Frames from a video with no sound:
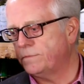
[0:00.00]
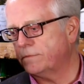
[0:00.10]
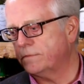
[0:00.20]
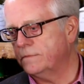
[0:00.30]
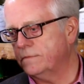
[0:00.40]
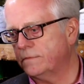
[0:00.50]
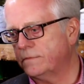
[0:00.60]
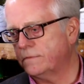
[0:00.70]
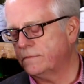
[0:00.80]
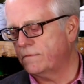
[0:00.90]

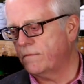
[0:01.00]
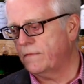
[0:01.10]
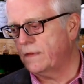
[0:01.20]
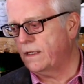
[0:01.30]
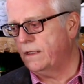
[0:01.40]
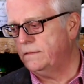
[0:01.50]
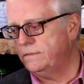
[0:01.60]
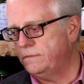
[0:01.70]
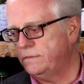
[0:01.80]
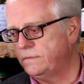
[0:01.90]

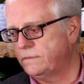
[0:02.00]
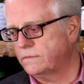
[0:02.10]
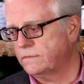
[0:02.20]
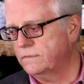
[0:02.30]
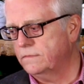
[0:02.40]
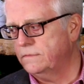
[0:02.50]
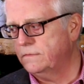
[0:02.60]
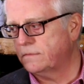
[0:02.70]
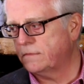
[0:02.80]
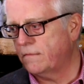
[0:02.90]

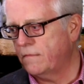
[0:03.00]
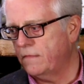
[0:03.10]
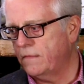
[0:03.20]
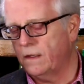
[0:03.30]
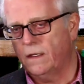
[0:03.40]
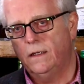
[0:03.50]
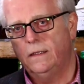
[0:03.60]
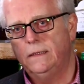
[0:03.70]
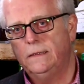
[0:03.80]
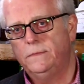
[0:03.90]

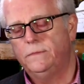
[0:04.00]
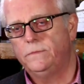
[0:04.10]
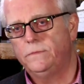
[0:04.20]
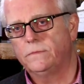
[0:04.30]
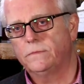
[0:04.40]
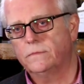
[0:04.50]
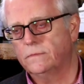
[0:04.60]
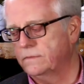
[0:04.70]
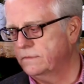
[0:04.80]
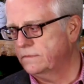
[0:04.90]

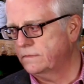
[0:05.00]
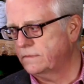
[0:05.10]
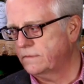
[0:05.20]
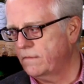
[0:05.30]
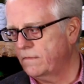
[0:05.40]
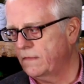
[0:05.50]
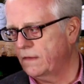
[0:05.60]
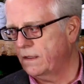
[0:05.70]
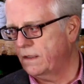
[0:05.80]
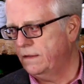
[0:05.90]

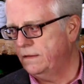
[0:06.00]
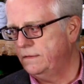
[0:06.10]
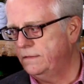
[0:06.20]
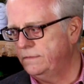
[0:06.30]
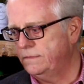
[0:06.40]
(not speaking)